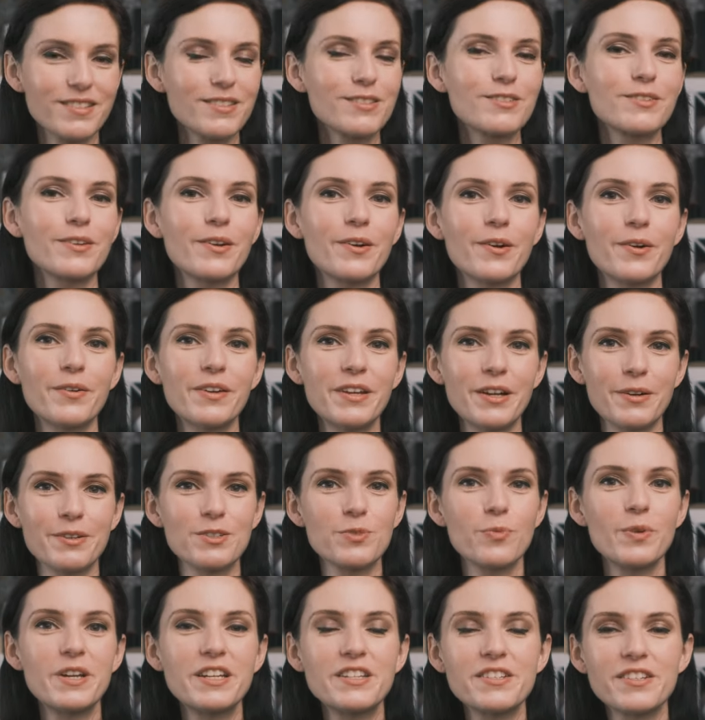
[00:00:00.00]
So, you know,
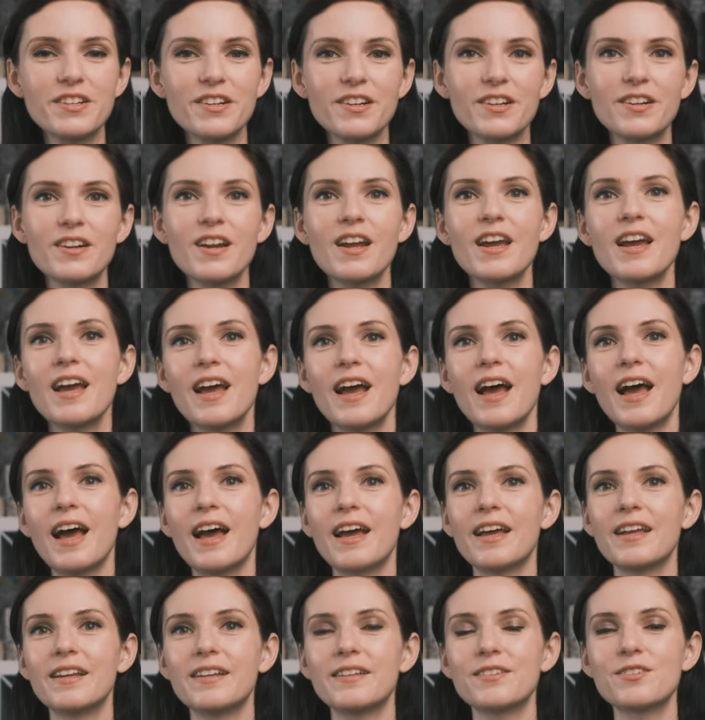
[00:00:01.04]
it's winter
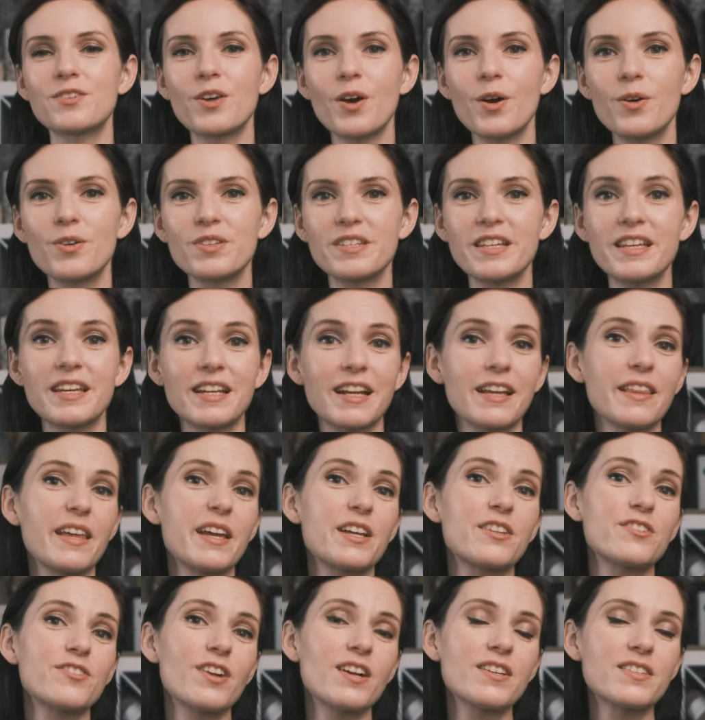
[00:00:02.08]
and it's cozy and I
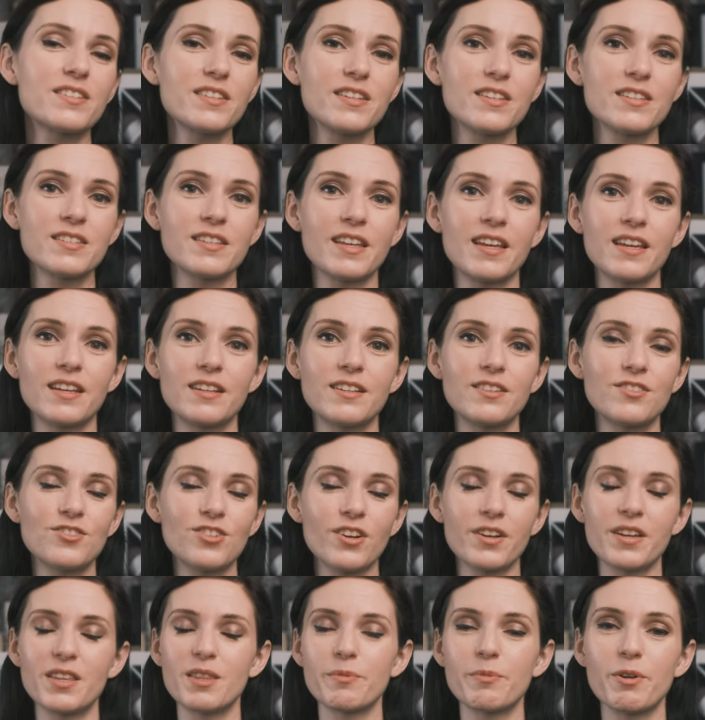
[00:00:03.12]
like dresses and
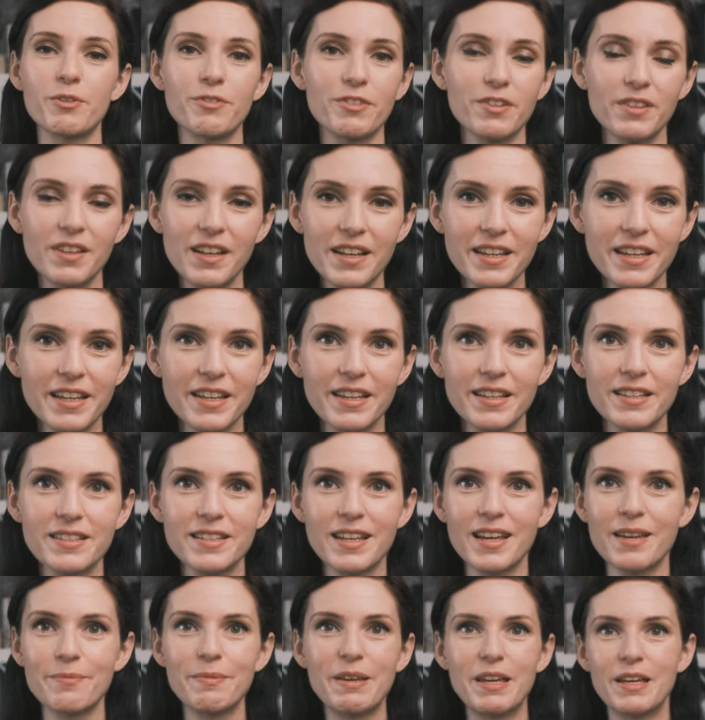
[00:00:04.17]
chucking them over leggings.
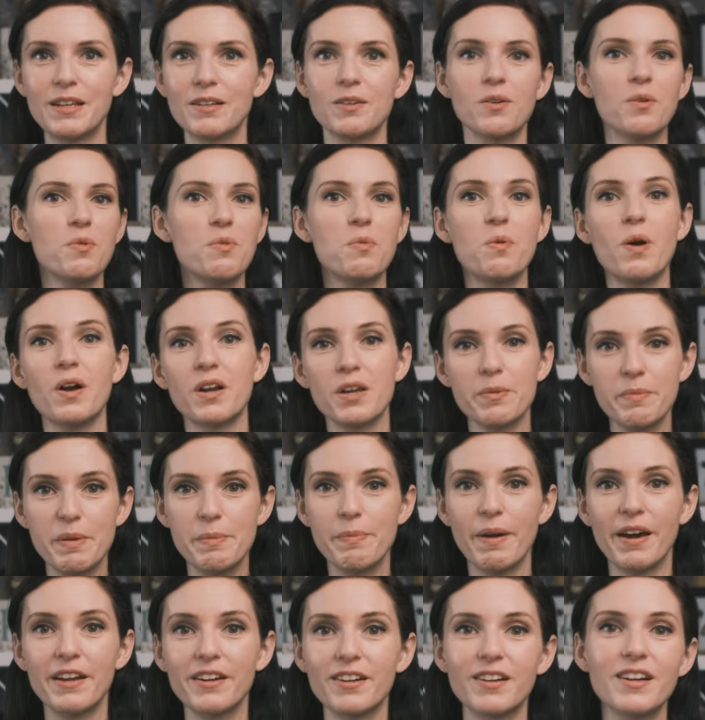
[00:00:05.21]
I mean, what could be
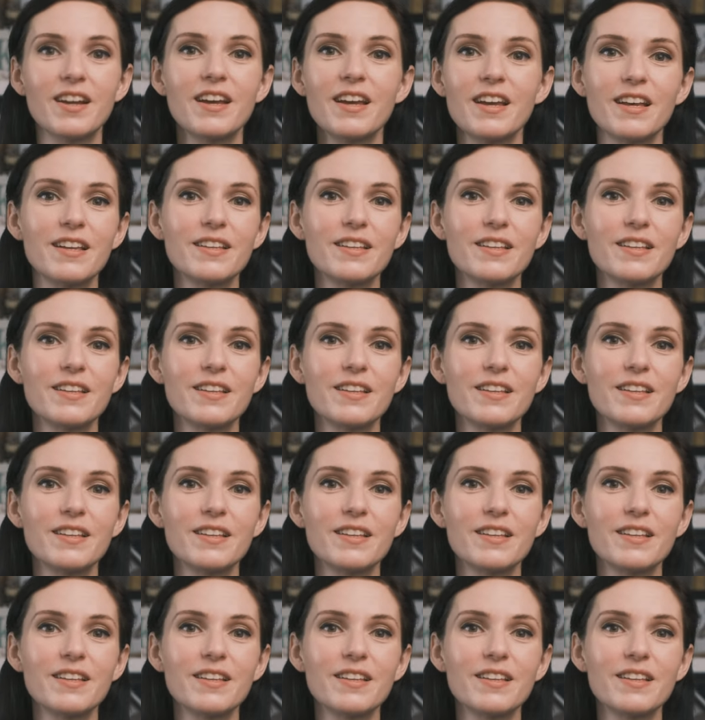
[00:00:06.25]
better?